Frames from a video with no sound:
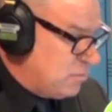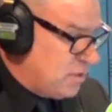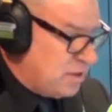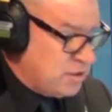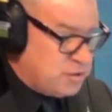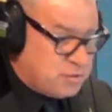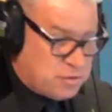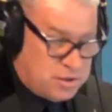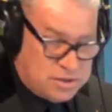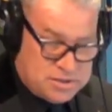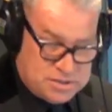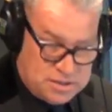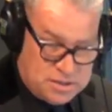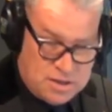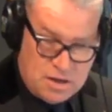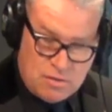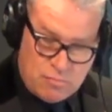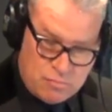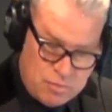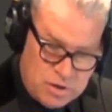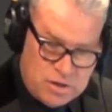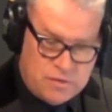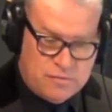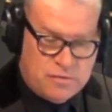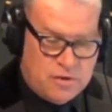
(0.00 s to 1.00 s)
They tried to get
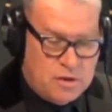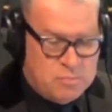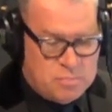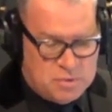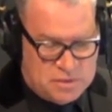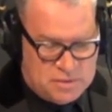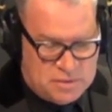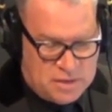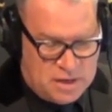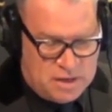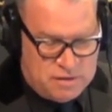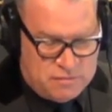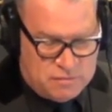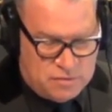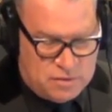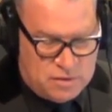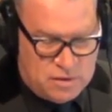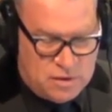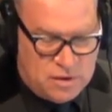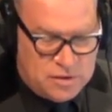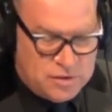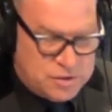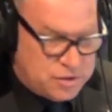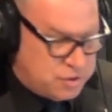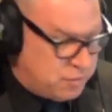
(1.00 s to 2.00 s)
rid of her, but they've
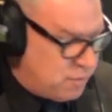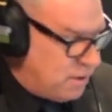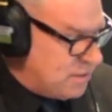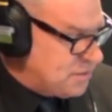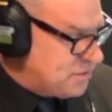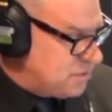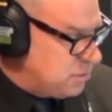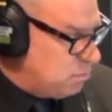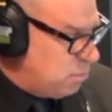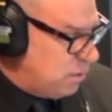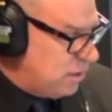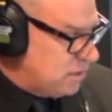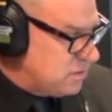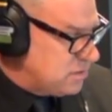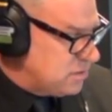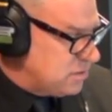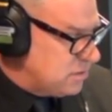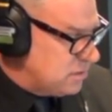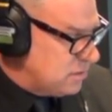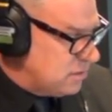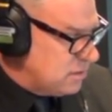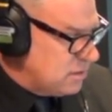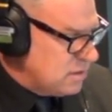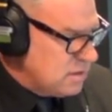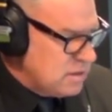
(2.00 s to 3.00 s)
underestimated
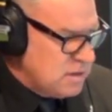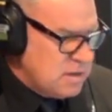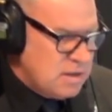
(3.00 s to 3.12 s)
her.